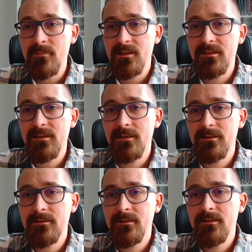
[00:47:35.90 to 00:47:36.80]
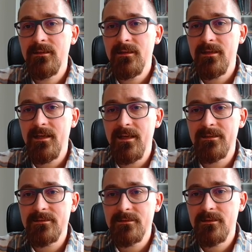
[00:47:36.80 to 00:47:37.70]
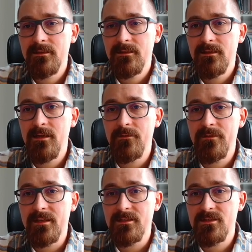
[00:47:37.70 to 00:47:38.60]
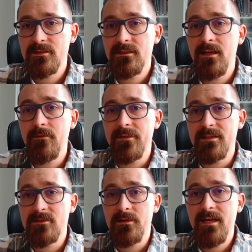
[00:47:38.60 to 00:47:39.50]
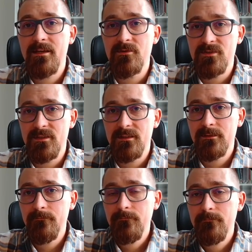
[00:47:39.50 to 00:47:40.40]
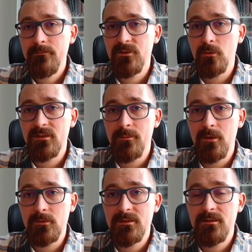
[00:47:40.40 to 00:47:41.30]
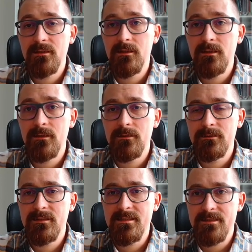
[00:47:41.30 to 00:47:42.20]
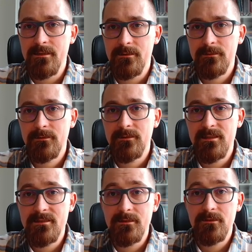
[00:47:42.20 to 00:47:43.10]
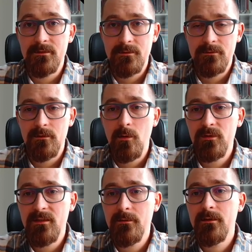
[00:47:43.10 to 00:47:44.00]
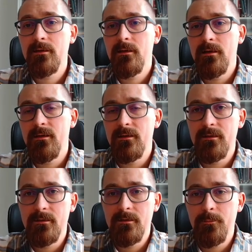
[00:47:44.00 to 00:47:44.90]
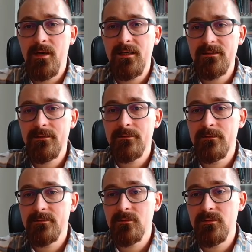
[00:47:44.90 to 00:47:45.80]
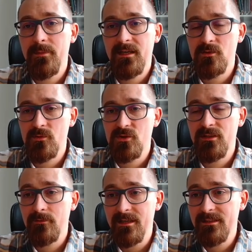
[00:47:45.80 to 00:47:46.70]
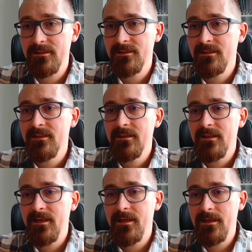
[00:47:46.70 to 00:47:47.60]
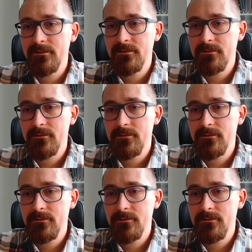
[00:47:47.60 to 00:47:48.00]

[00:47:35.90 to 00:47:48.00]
and everything is okay. Here's the note about testing the loading part. So the package was generated, and